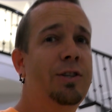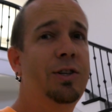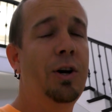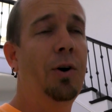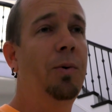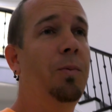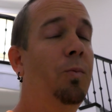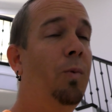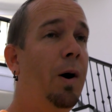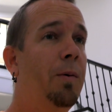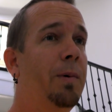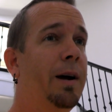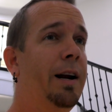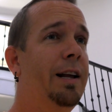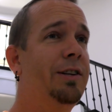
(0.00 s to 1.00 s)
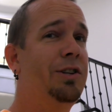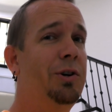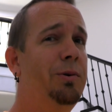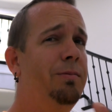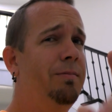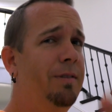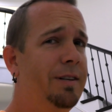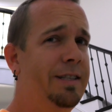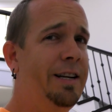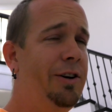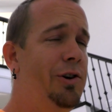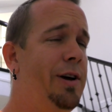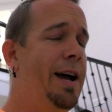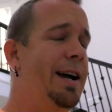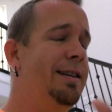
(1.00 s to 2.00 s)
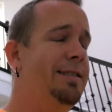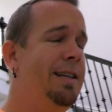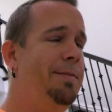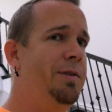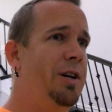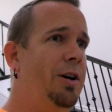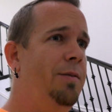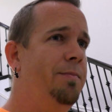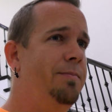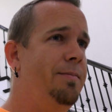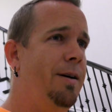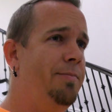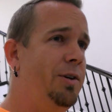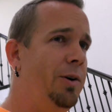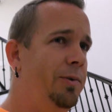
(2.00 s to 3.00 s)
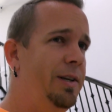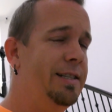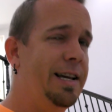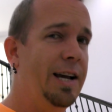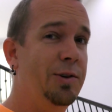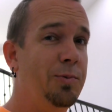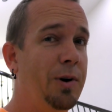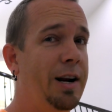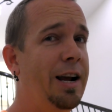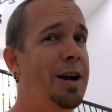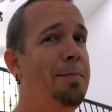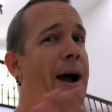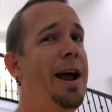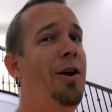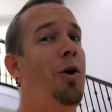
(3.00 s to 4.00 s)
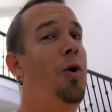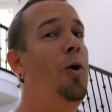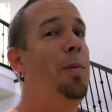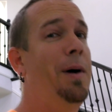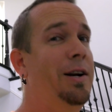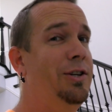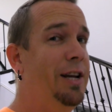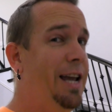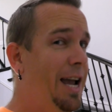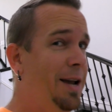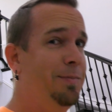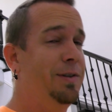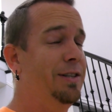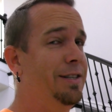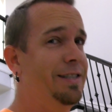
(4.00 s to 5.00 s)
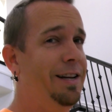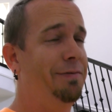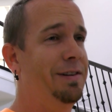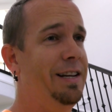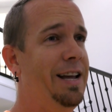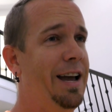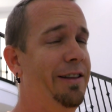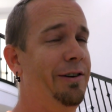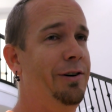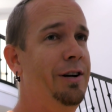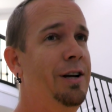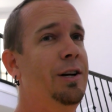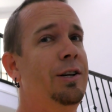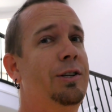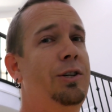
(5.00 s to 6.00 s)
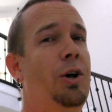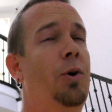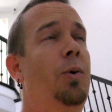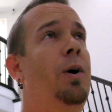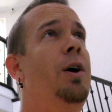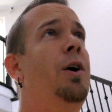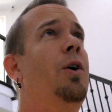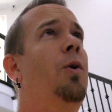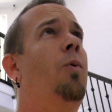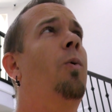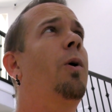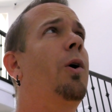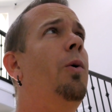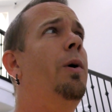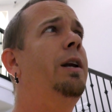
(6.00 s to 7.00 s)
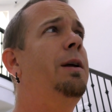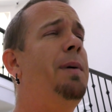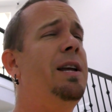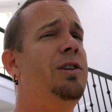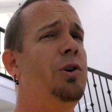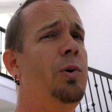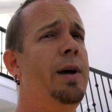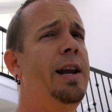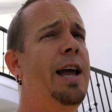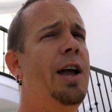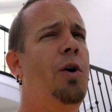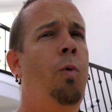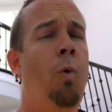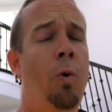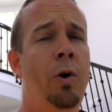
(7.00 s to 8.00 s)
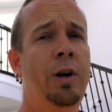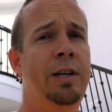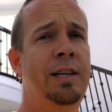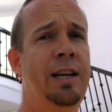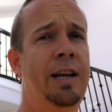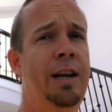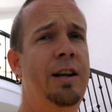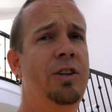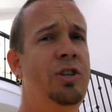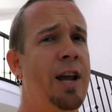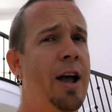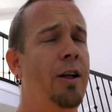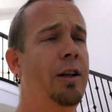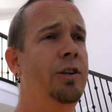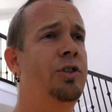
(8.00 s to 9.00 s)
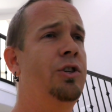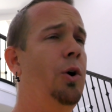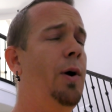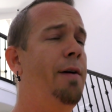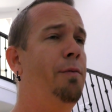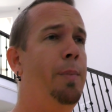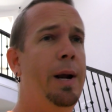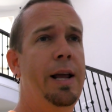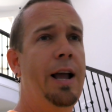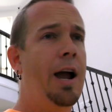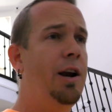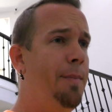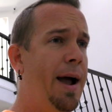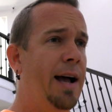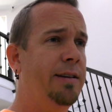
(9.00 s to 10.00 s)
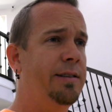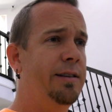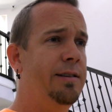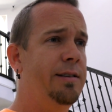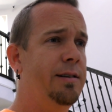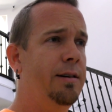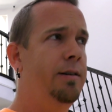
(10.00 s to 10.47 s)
So, what we're gonna do, tell you guys, same time I'm telling these guys, we're gonna combine a whole bunch of games and stuff together. So, we're going to be doing a quarantine challenge. So, everybody got your masks?